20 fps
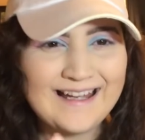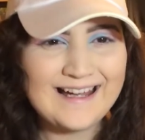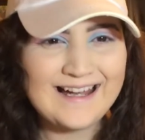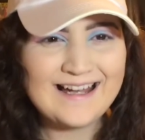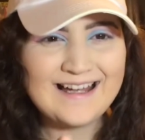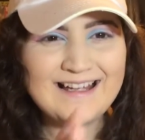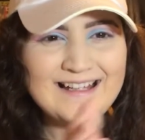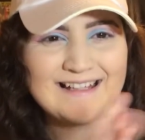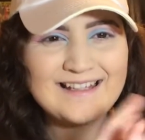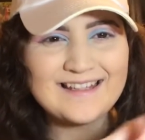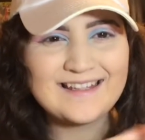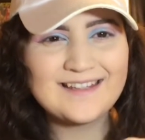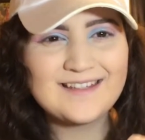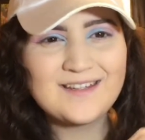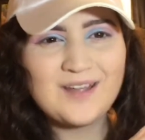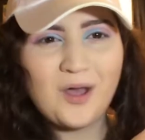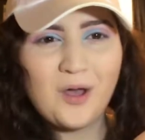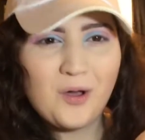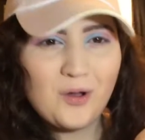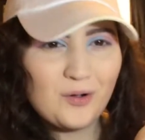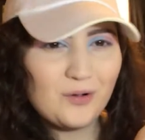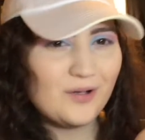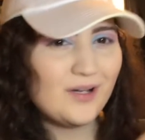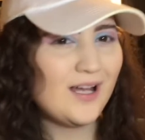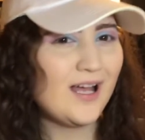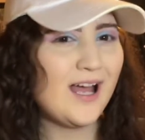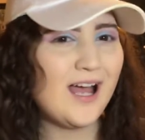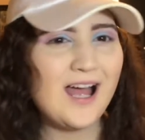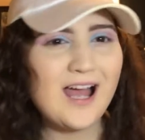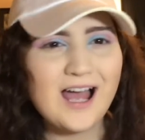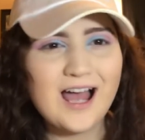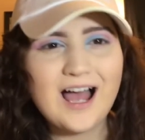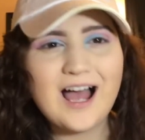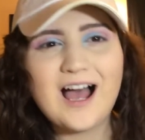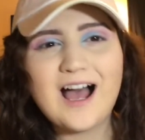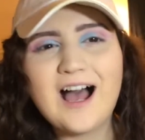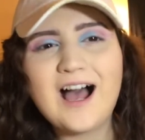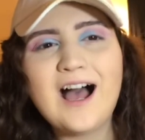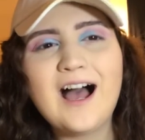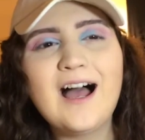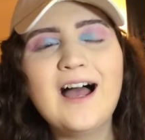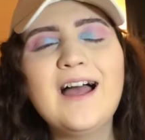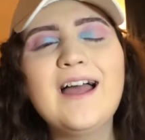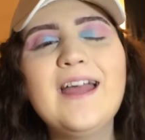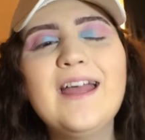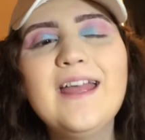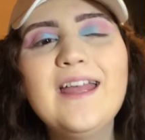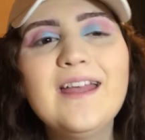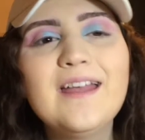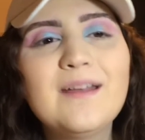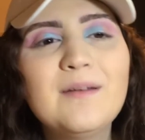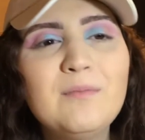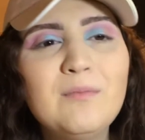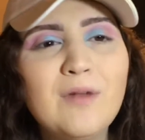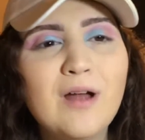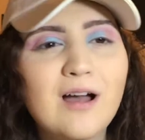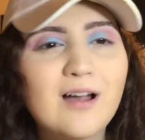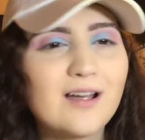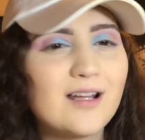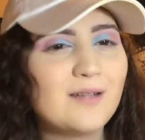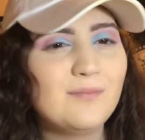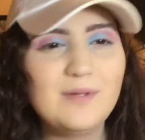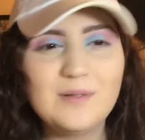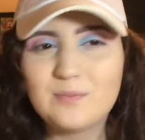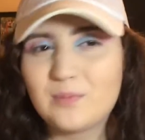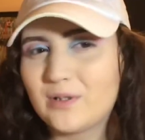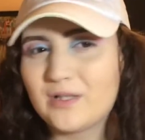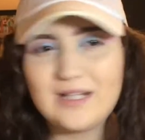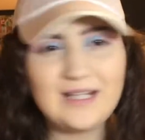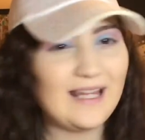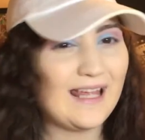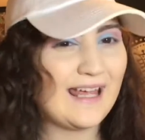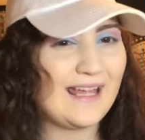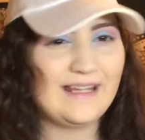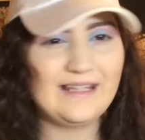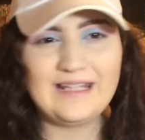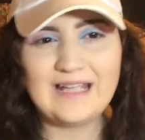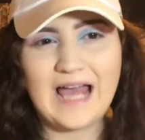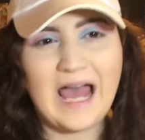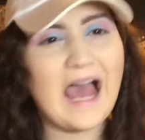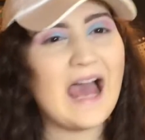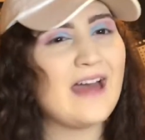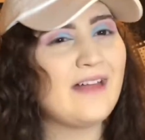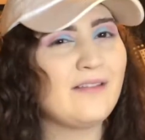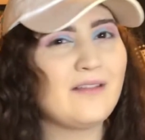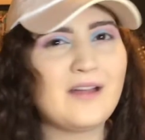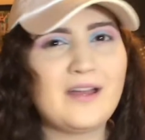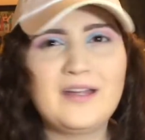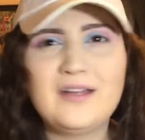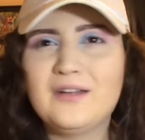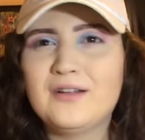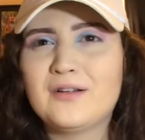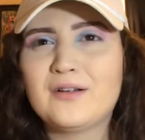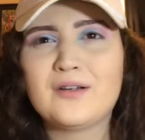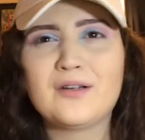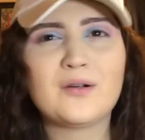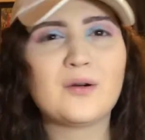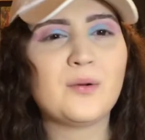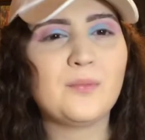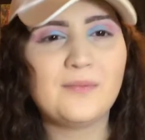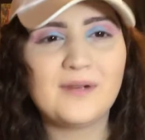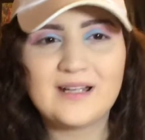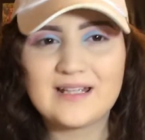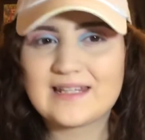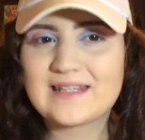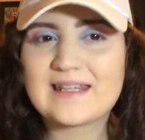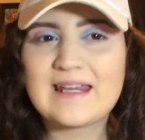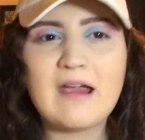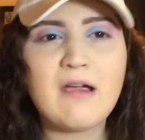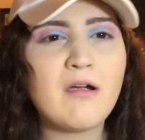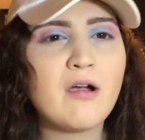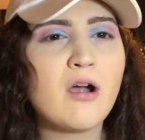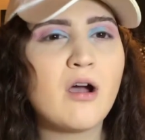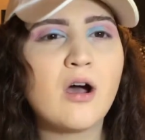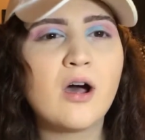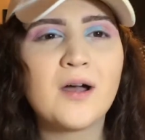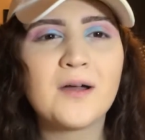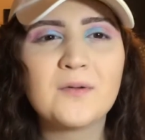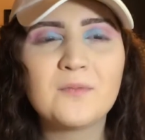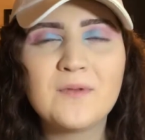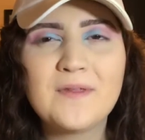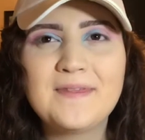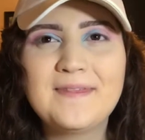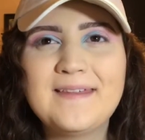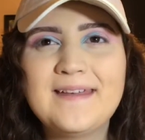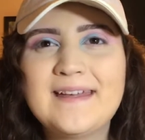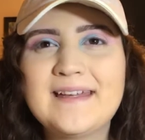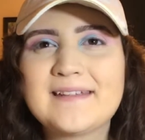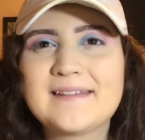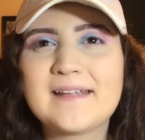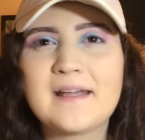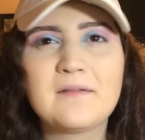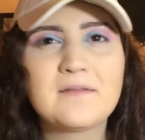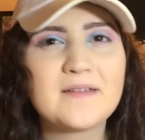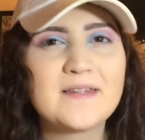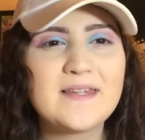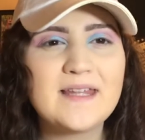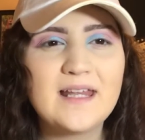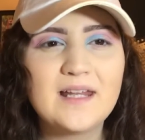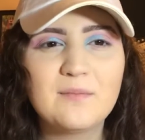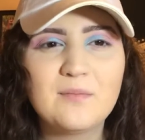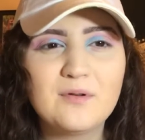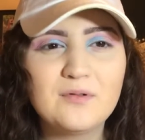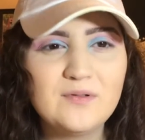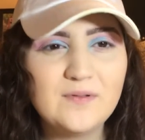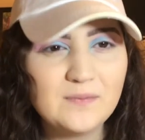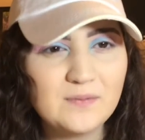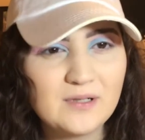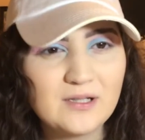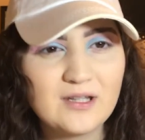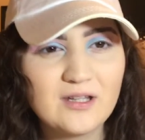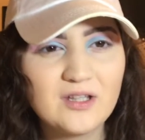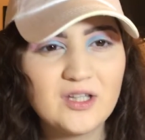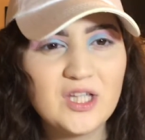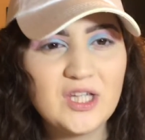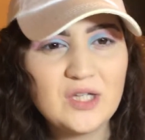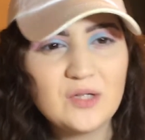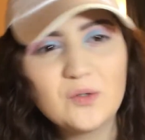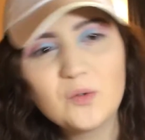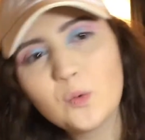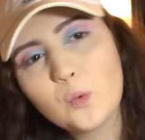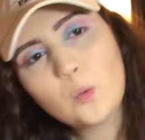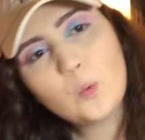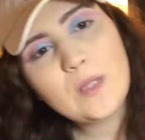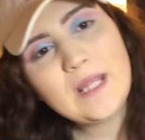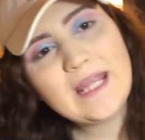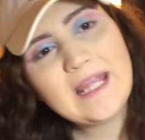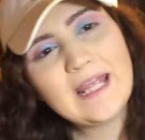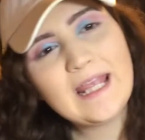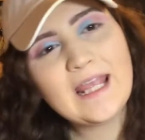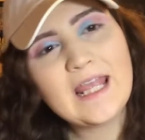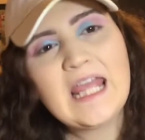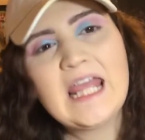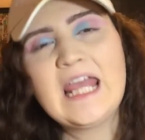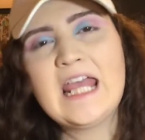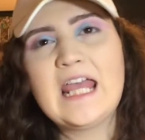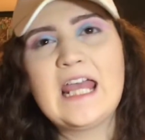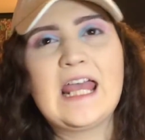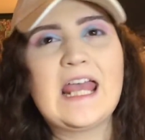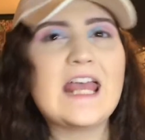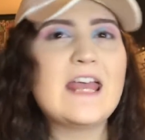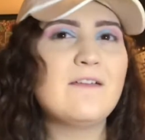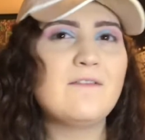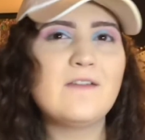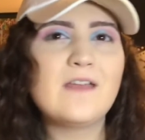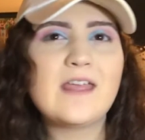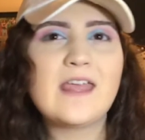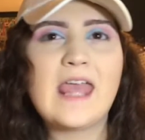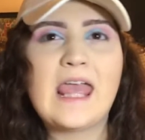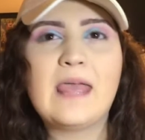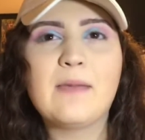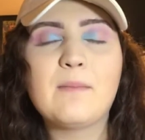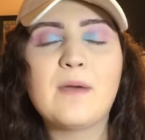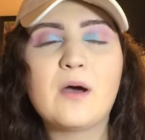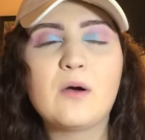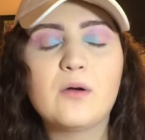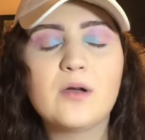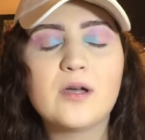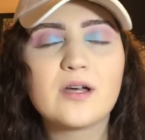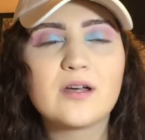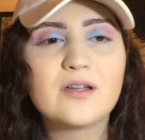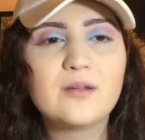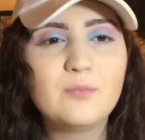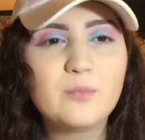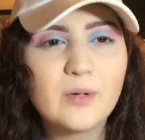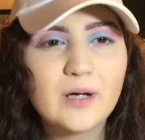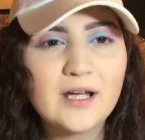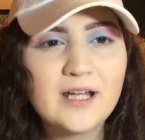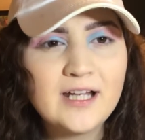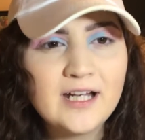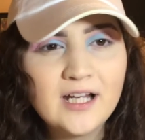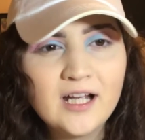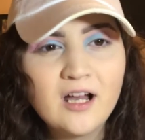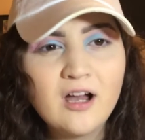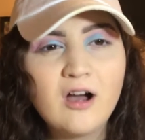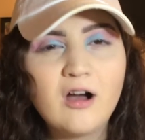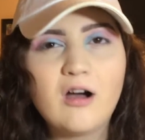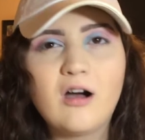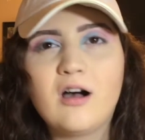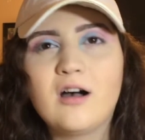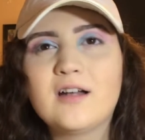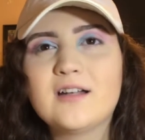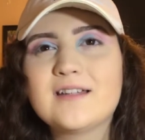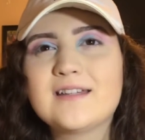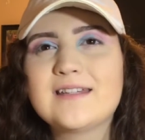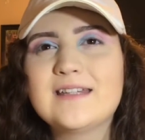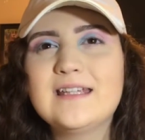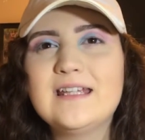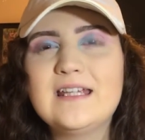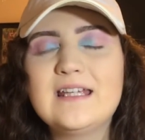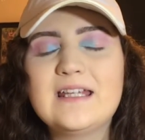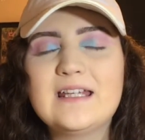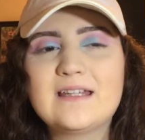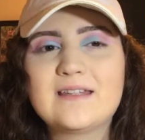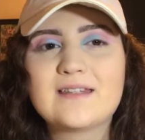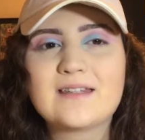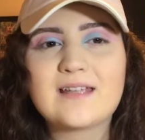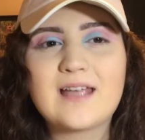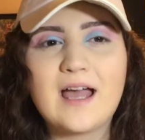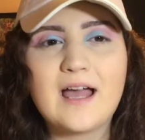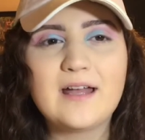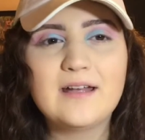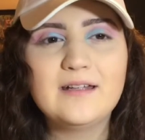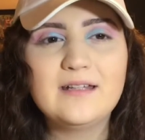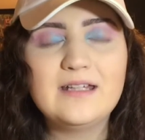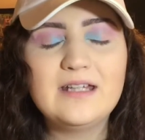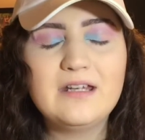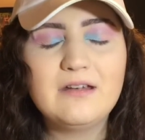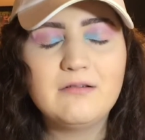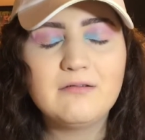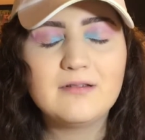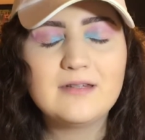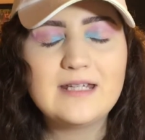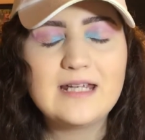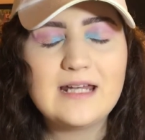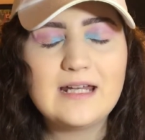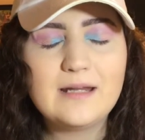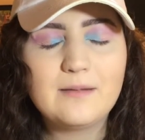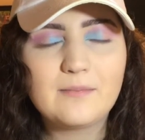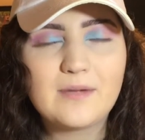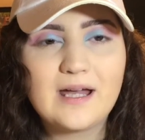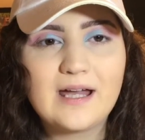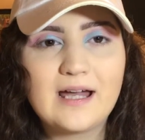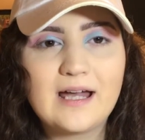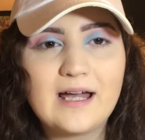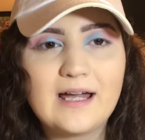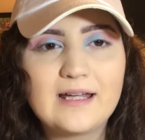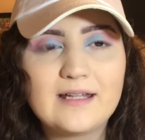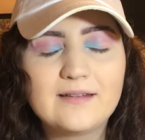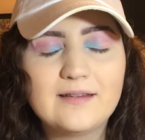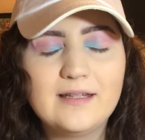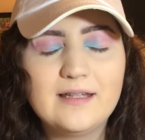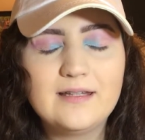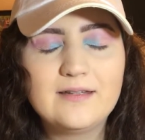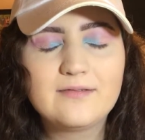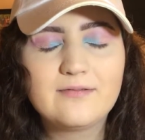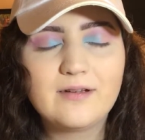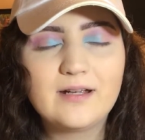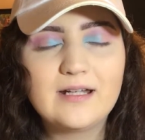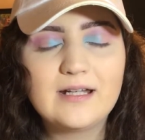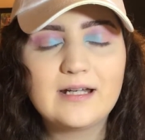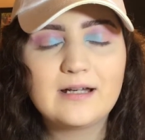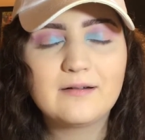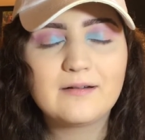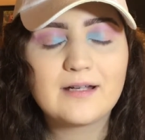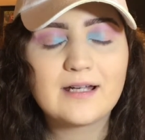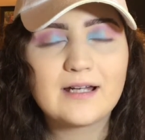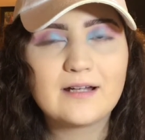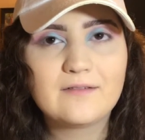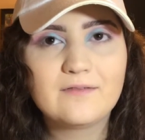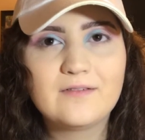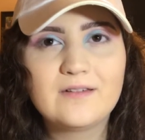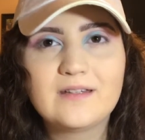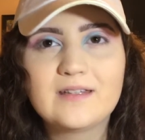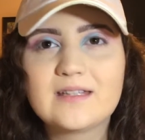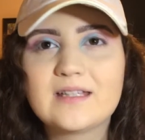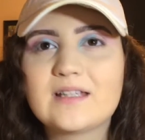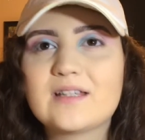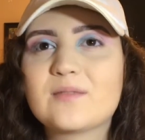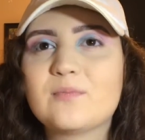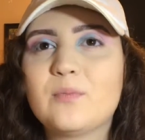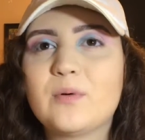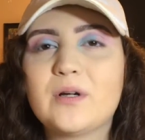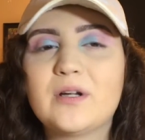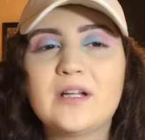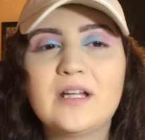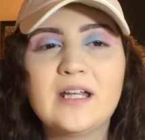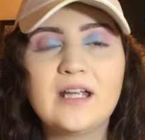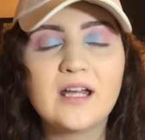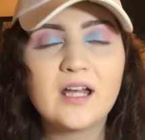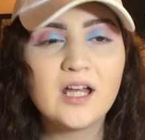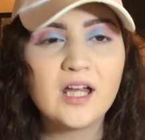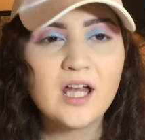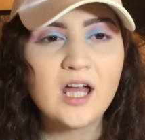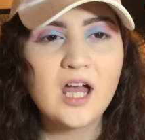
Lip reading: guys, so I am not going to be putting any eyeliner or mascara on with this. I was thinking about doing a cute wing if it came out good, but honestly, it's kind of irritating my eyelids right now. It kind of feels like it's burning.